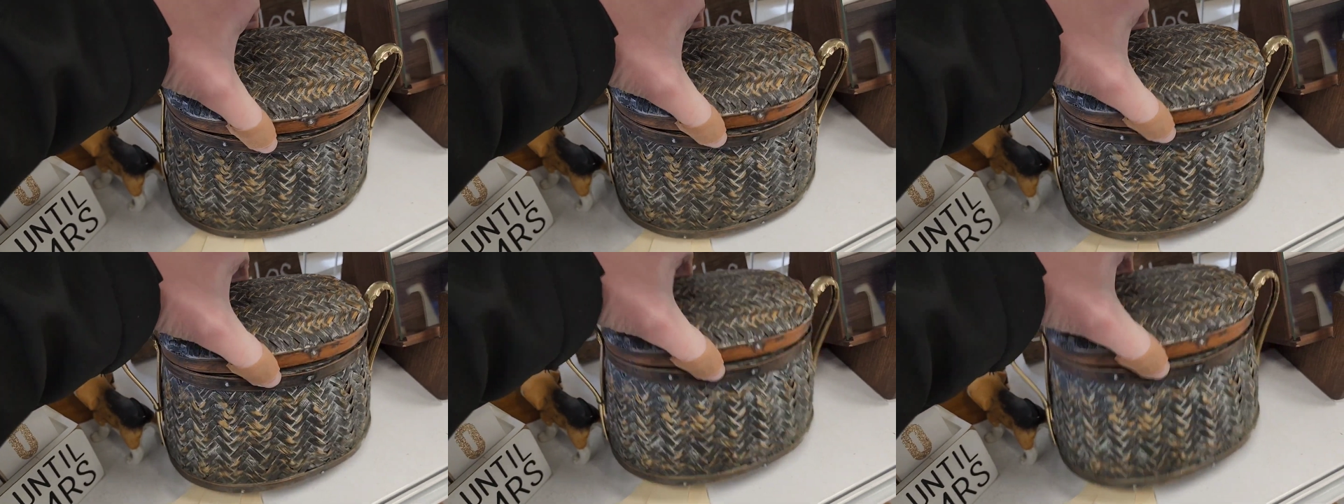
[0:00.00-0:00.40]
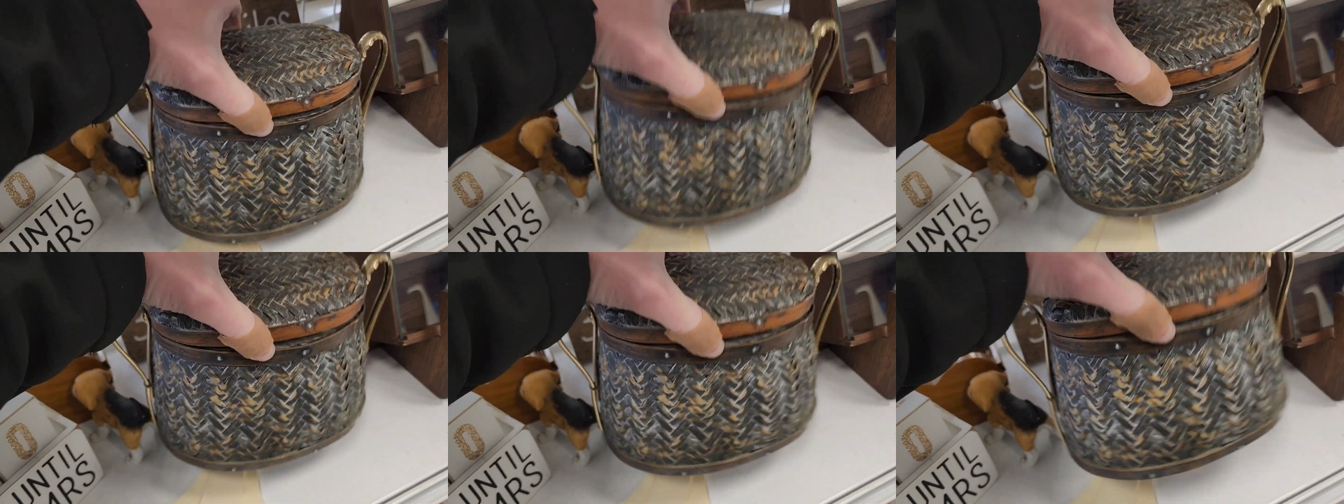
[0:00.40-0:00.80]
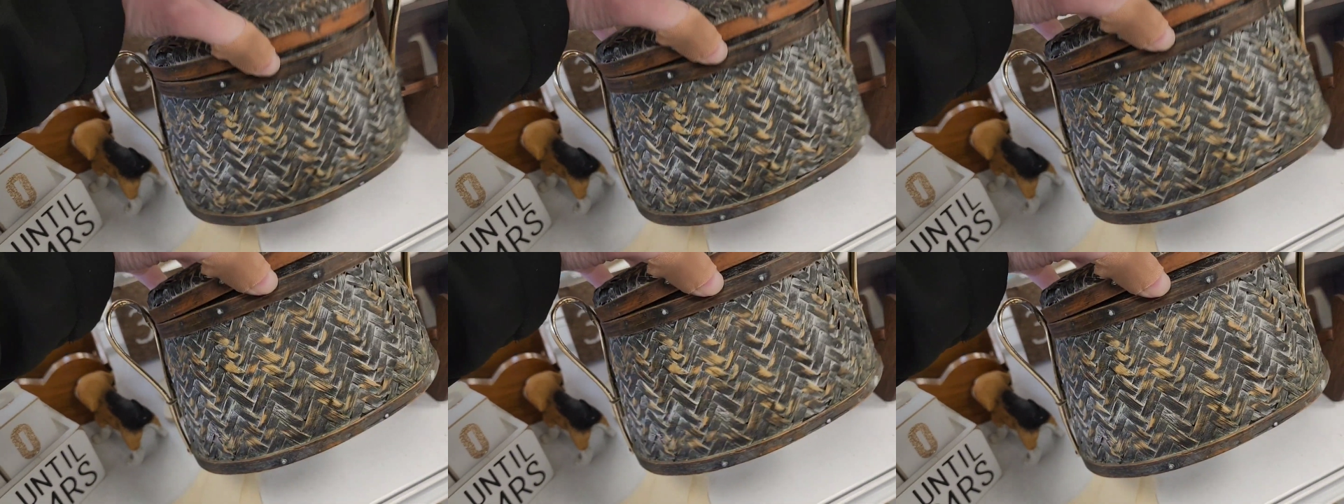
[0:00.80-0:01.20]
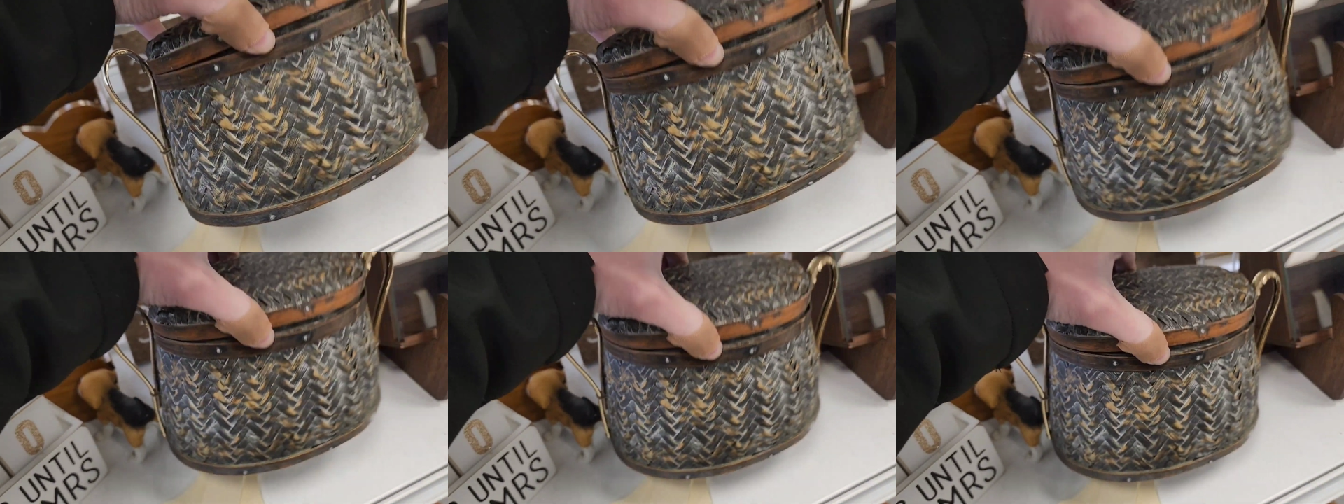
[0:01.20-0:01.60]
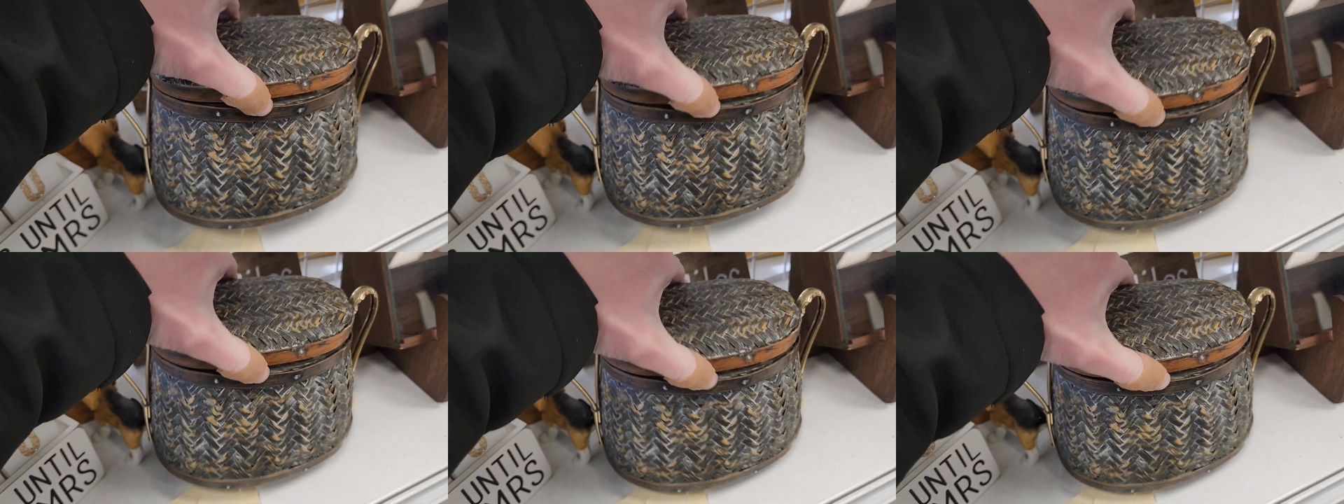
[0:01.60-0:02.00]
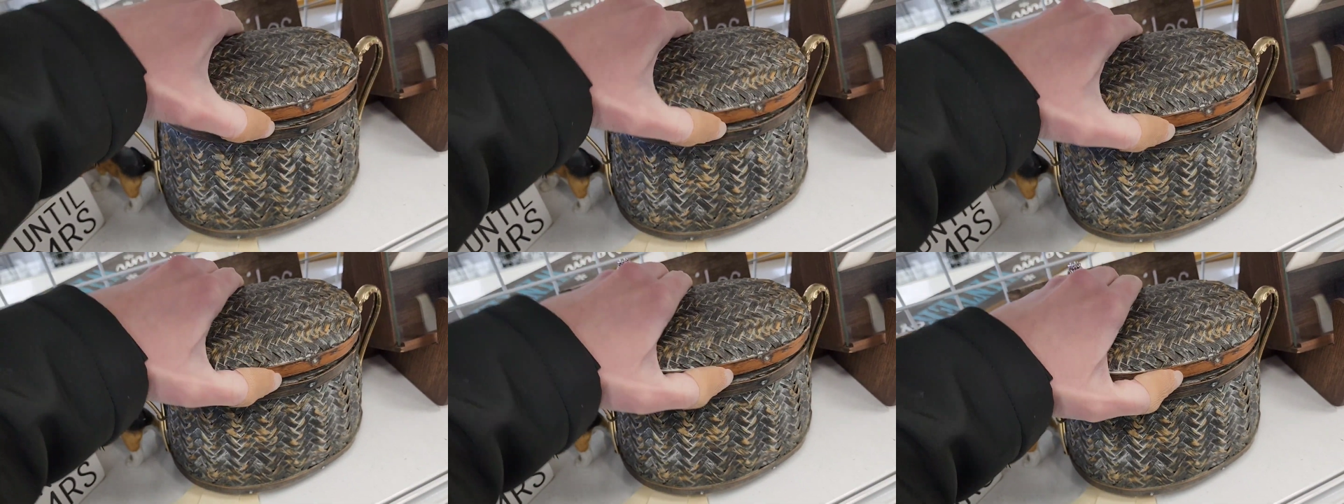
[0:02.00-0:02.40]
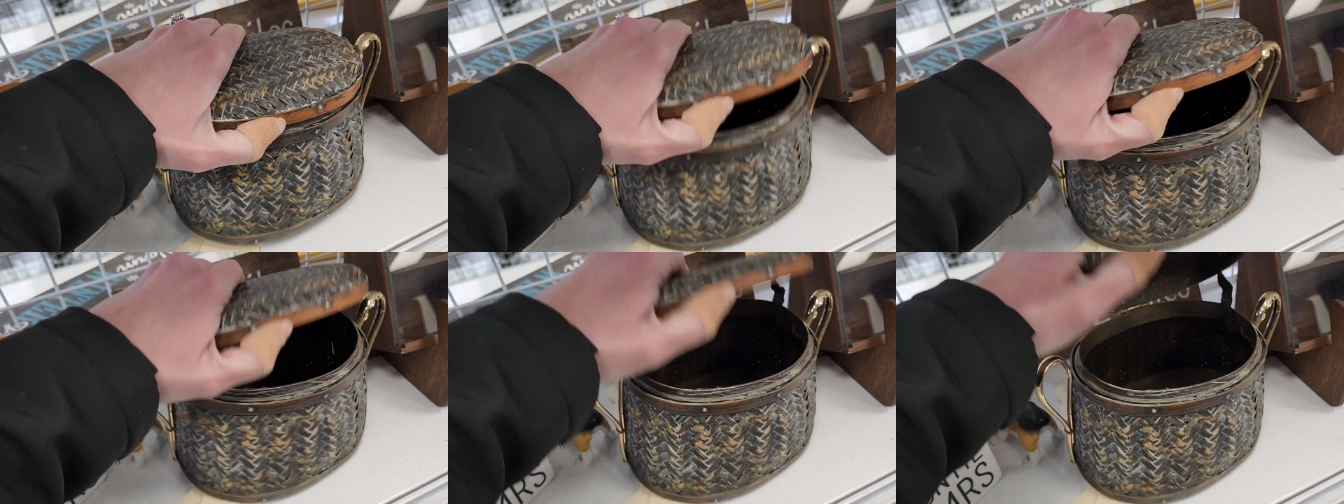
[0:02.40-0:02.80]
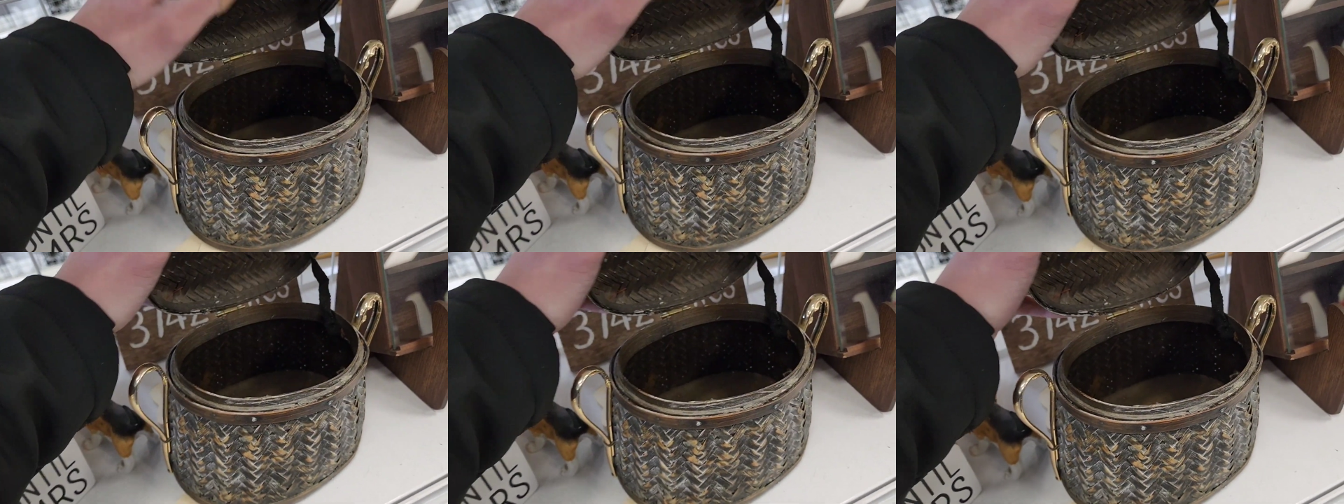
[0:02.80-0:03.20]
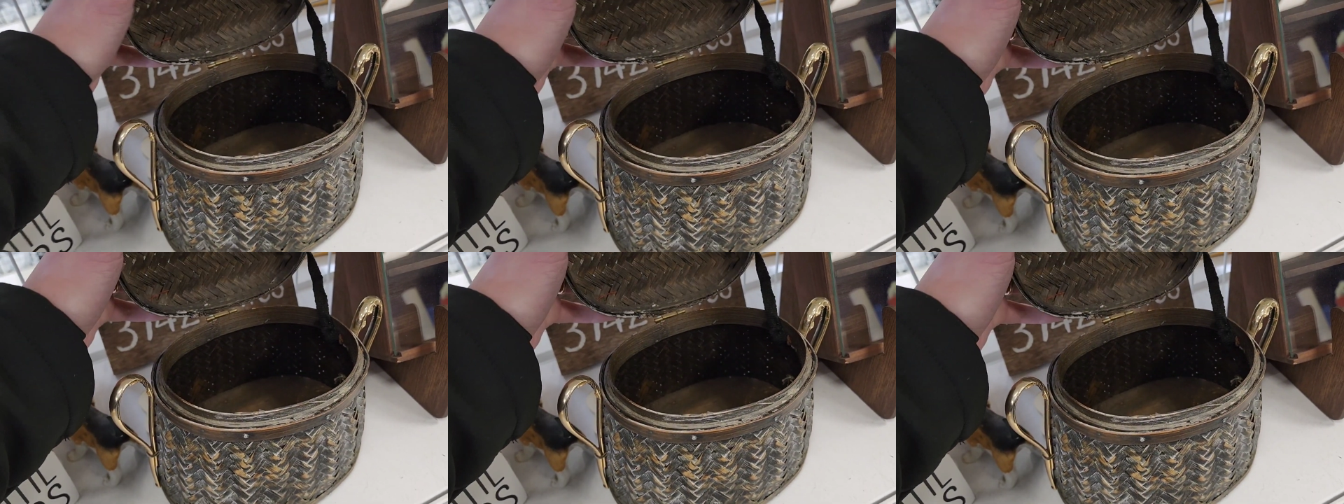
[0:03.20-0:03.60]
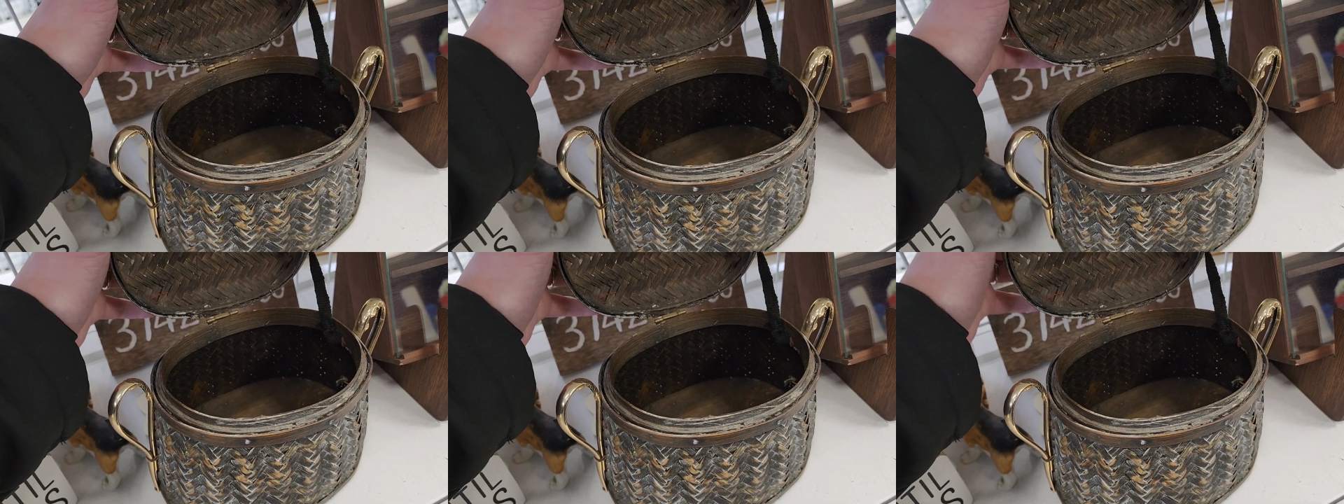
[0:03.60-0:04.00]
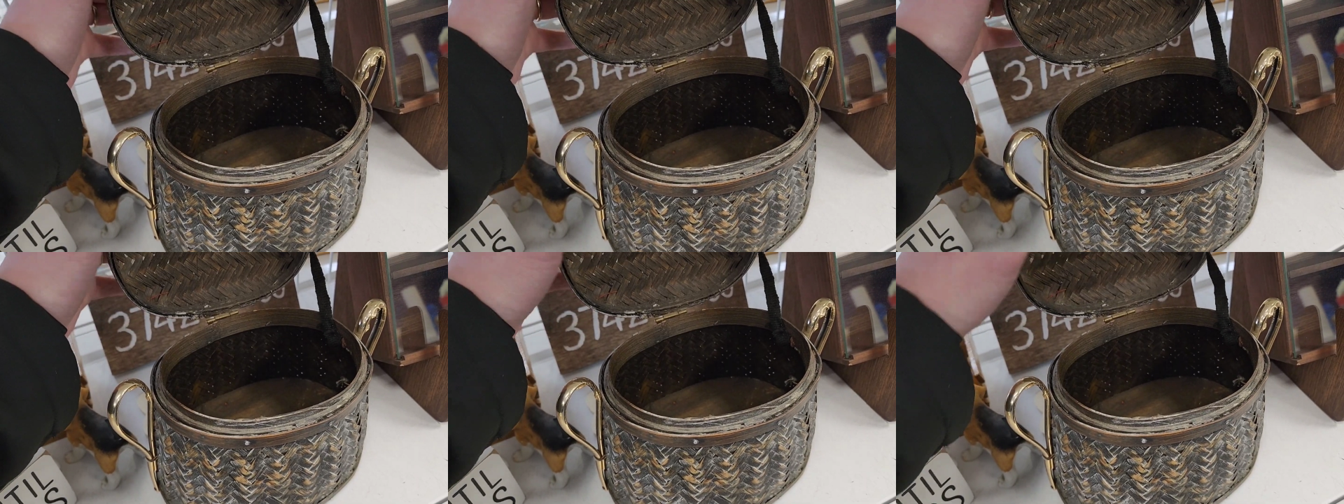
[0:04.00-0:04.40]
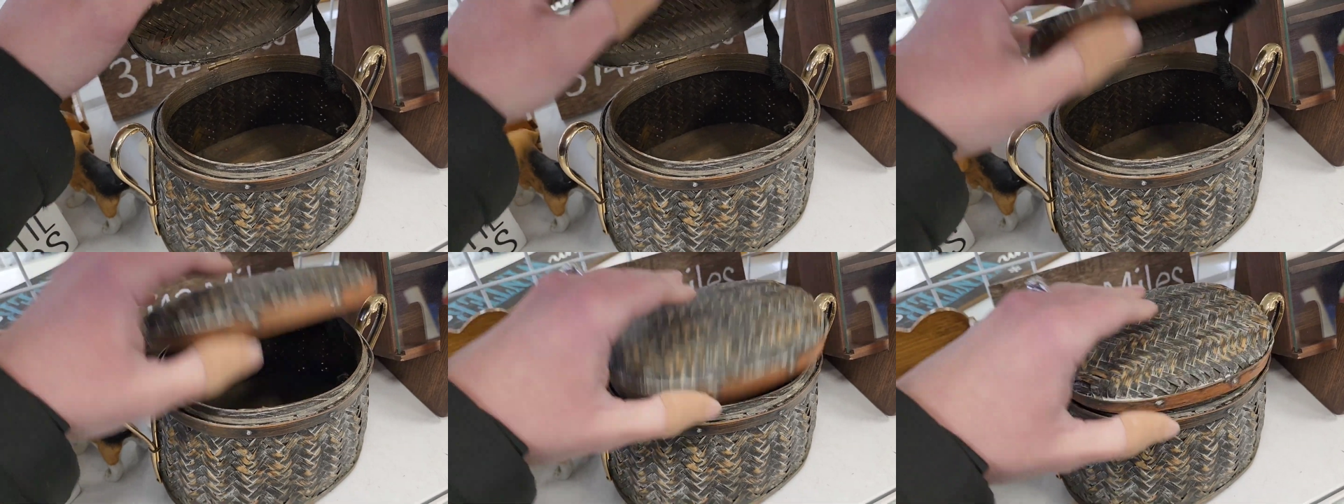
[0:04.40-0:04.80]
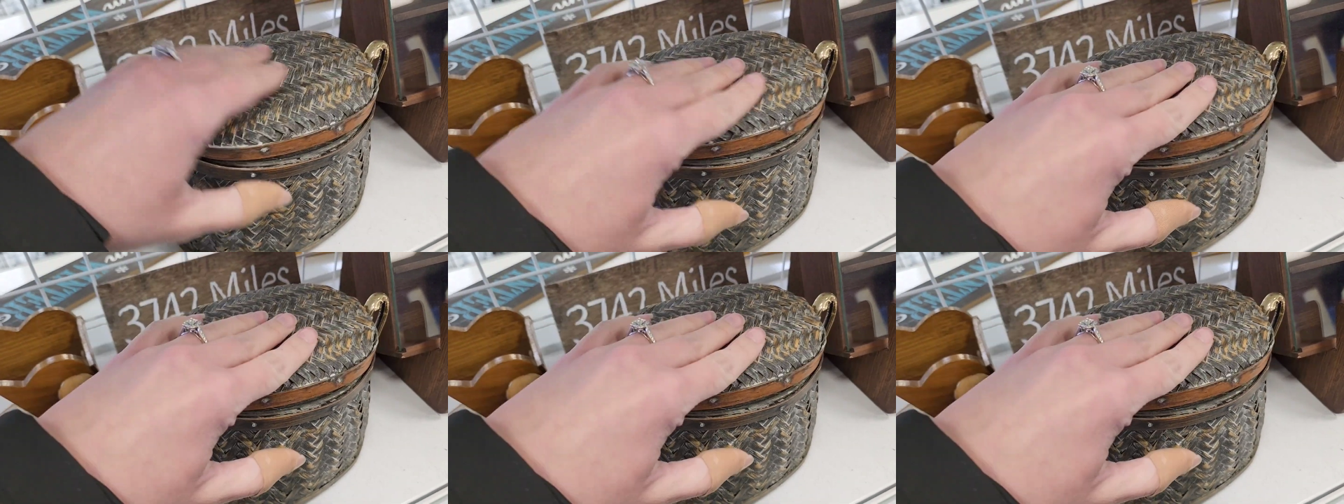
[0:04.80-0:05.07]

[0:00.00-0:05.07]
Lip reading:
(no speaker visible)